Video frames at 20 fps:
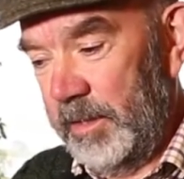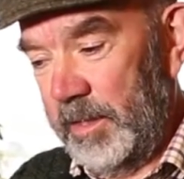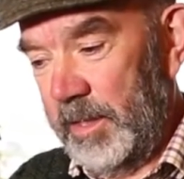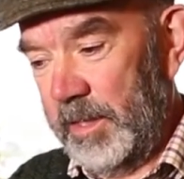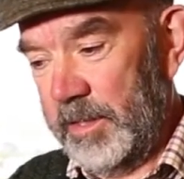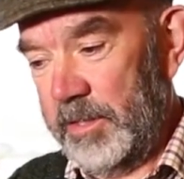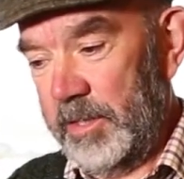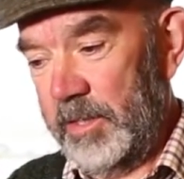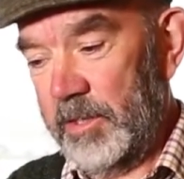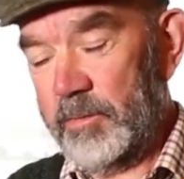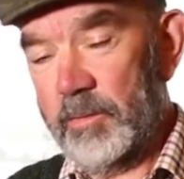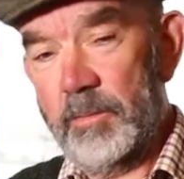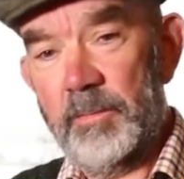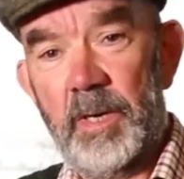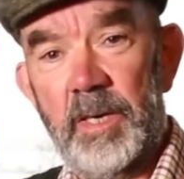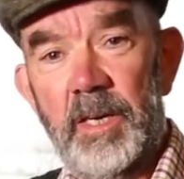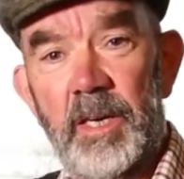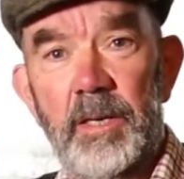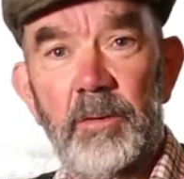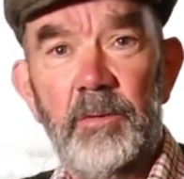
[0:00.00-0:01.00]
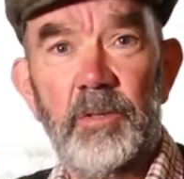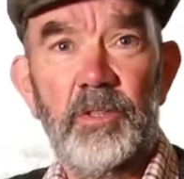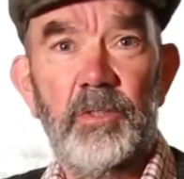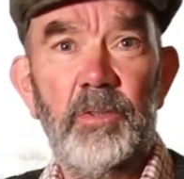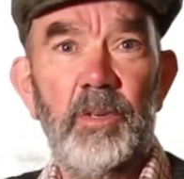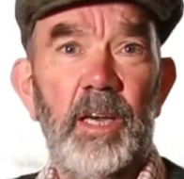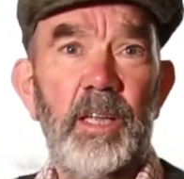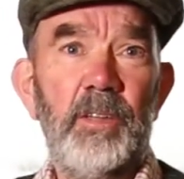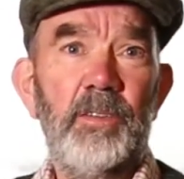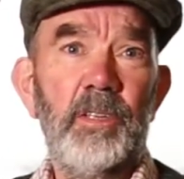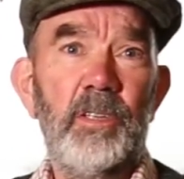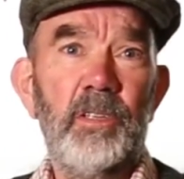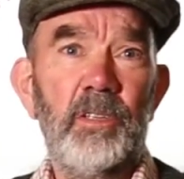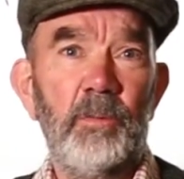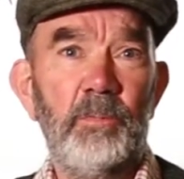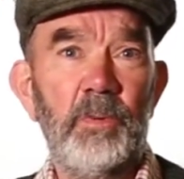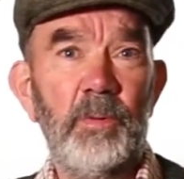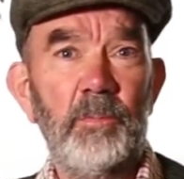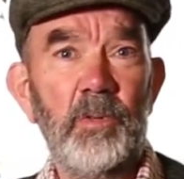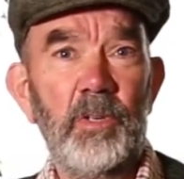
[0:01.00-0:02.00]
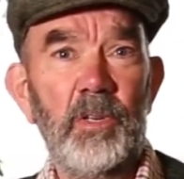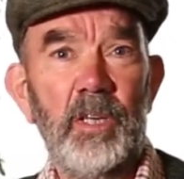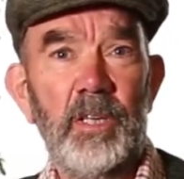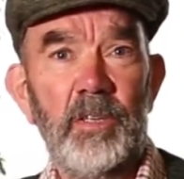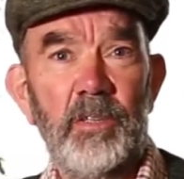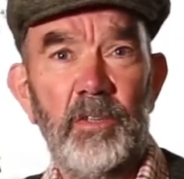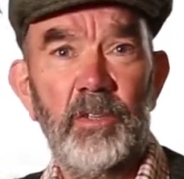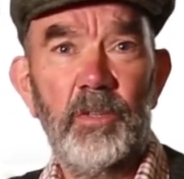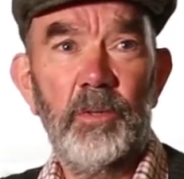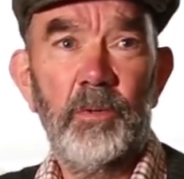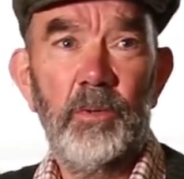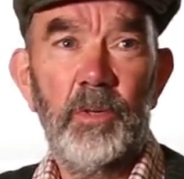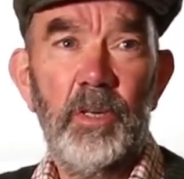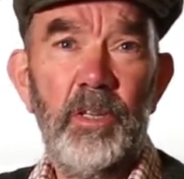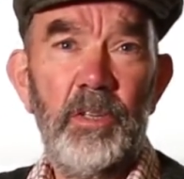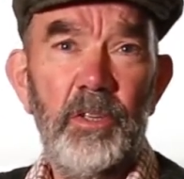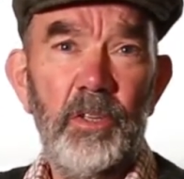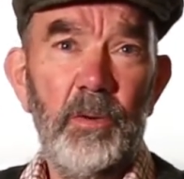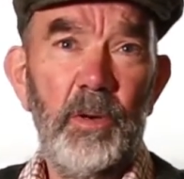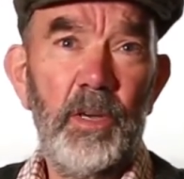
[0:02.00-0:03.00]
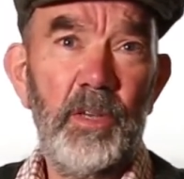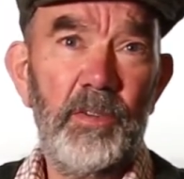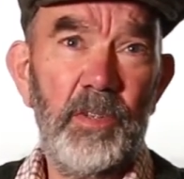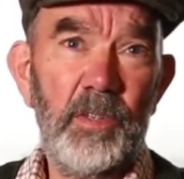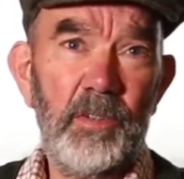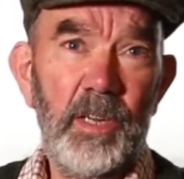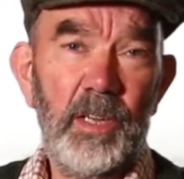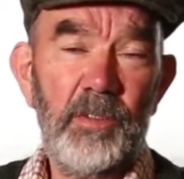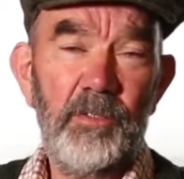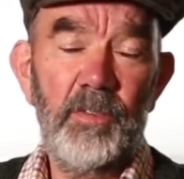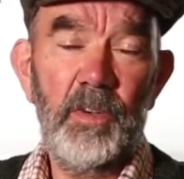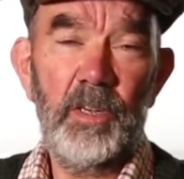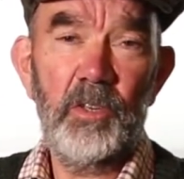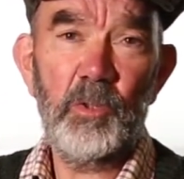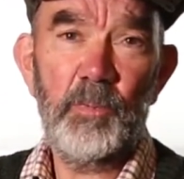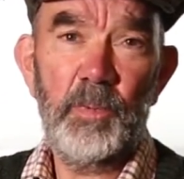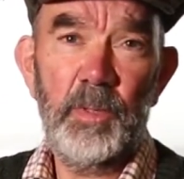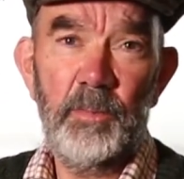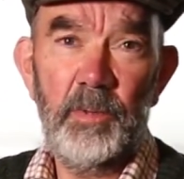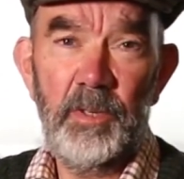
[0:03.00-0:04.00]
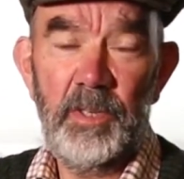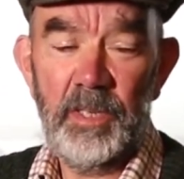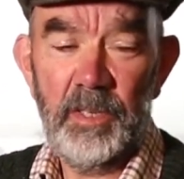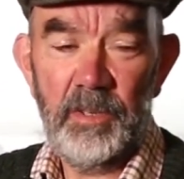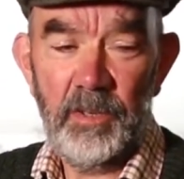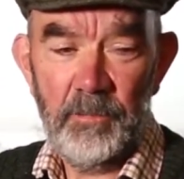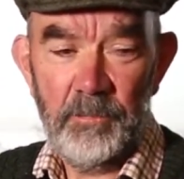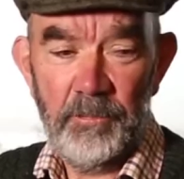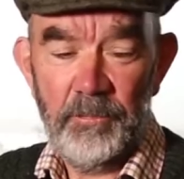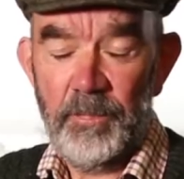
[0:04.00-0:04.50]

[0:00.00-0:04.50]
As the years went by, anyway, the two lads ended up immigrating to the US, as lots of Irish people did.